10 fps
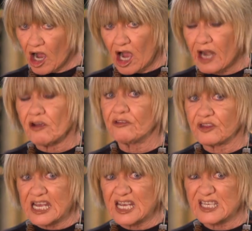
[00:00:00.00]
I
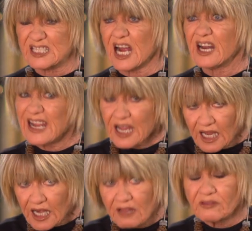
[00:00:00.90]
don't think he's done
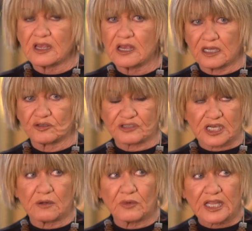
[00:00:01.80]
anything interesting with this.